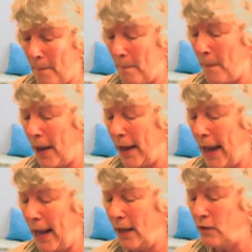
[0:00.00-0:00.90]
my
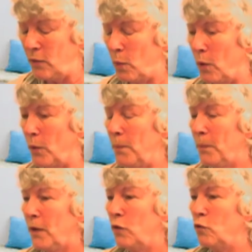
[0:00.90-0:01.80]
hands were
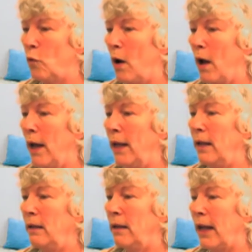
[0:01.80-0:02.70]

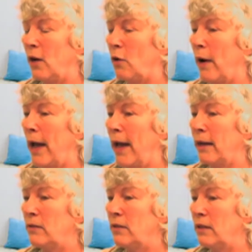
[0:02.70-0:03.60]
dry and
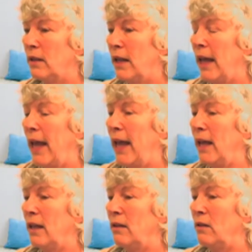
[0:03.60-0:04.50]
cracked,
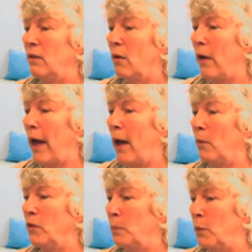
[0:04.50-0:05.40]
and I
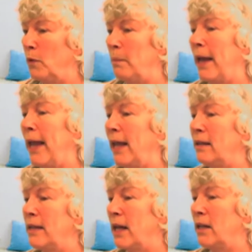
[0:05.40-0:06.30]
was putting my
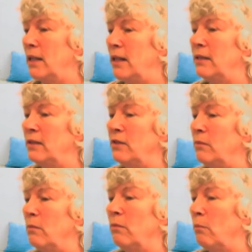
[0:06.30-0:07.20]
hand down in this
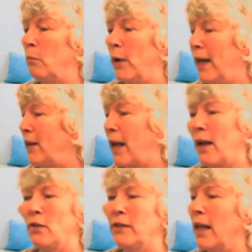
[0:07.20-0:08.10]
bread
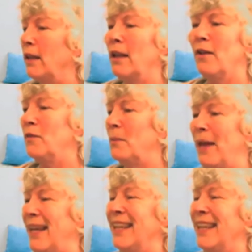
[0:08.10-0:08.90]
because I loved to make